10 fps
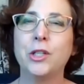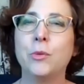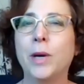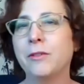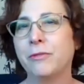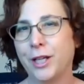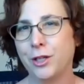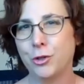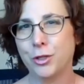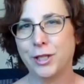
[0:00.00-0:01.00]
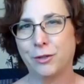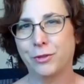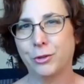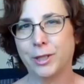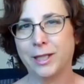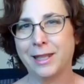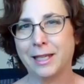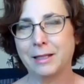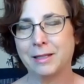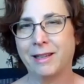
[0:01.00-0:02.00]
And you might find yourself doing
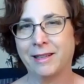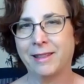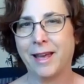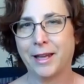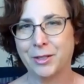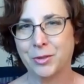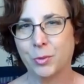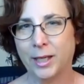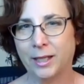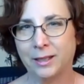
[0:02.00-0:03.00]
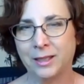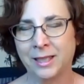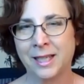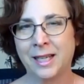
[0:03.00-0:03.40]
things like that as well.